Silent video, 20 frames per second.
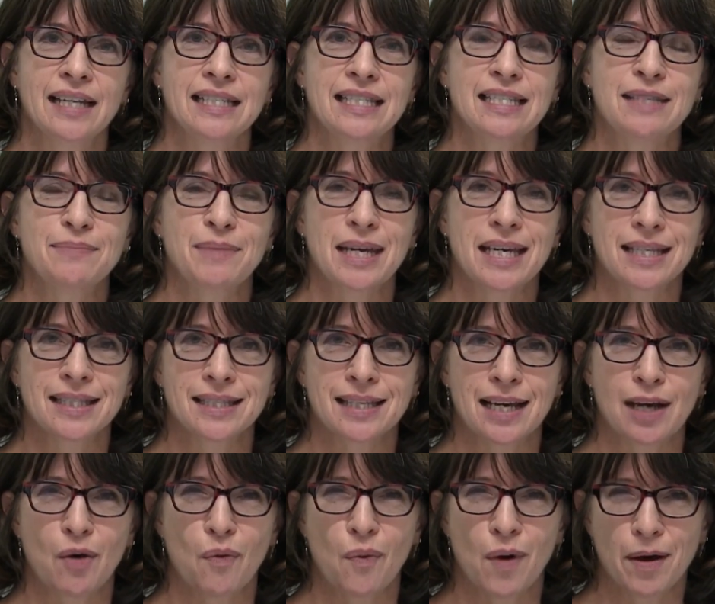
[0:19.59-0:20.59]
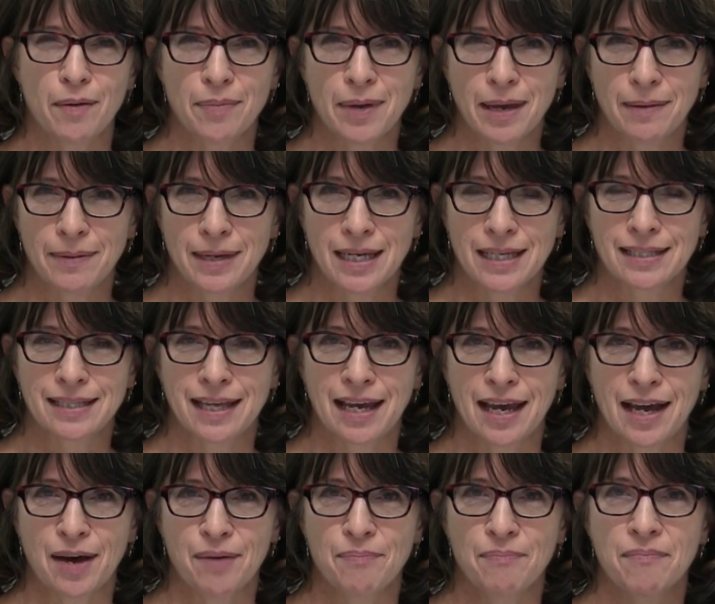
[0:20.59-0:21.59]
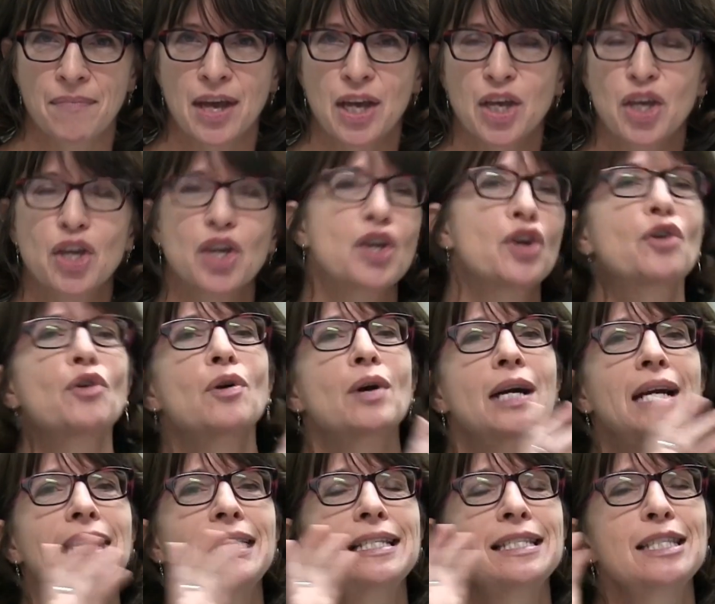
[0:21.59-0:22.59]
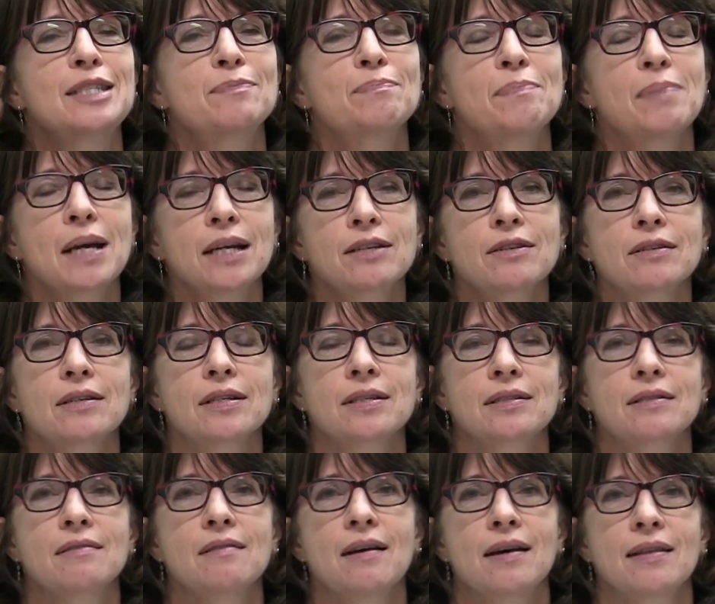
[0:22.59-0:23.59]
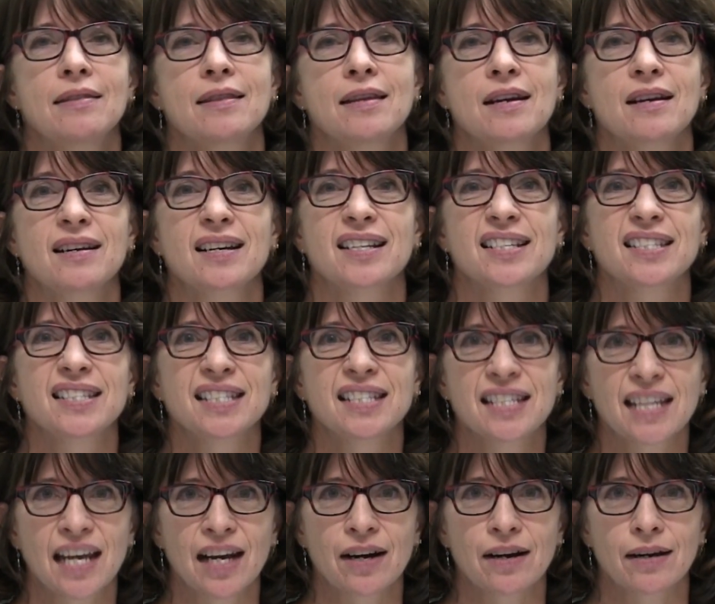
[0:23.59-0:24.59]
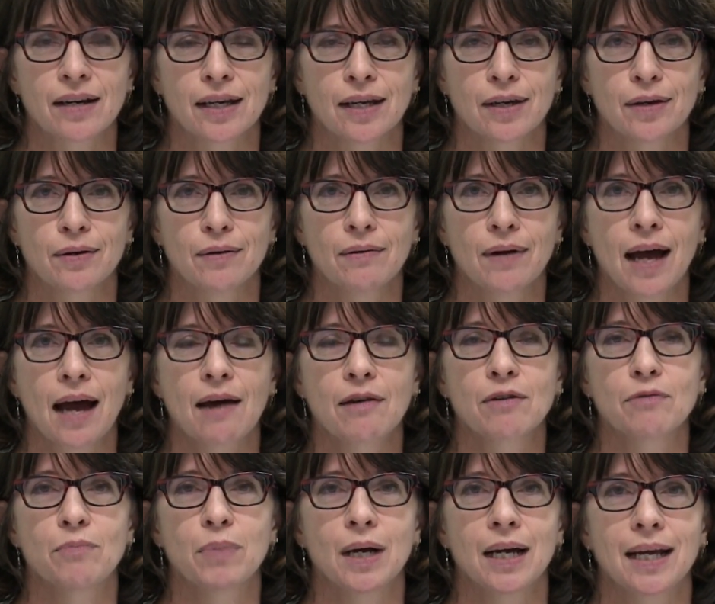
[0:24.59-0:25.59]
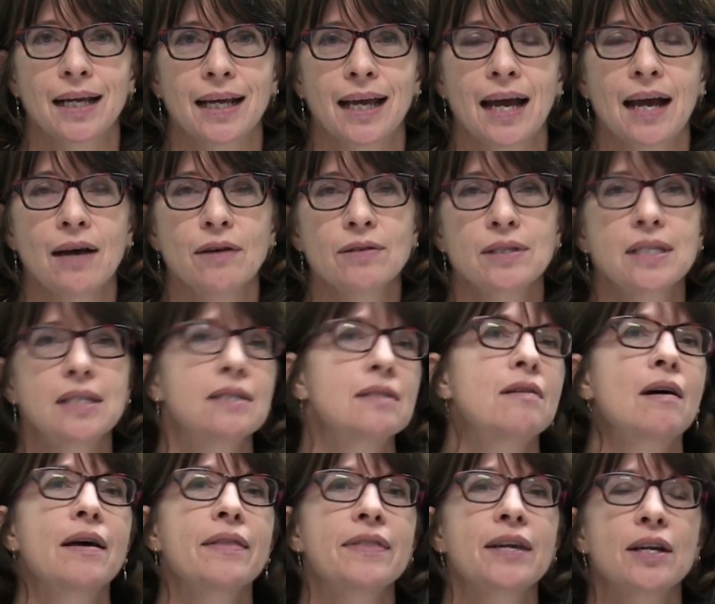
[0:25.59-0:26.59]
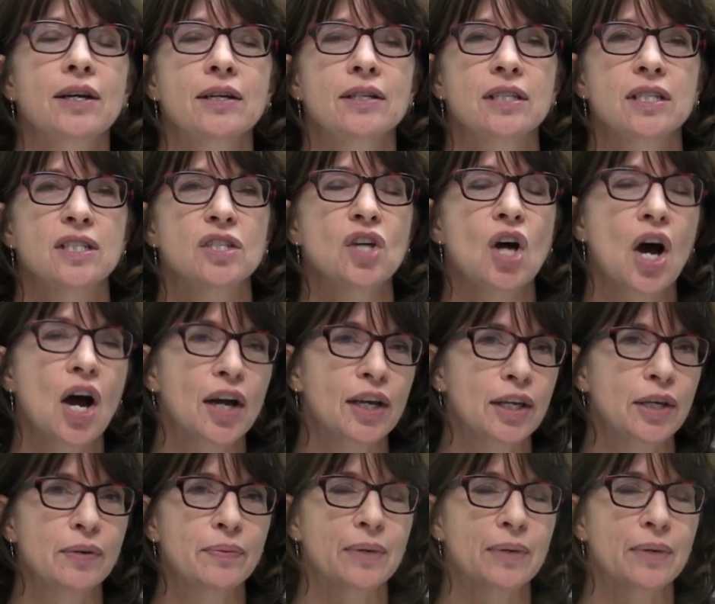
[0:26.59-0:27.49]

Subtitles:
To me, it's like a well baby exam. Your inspector is not there to scare you out of buying a house. He's not there to talk you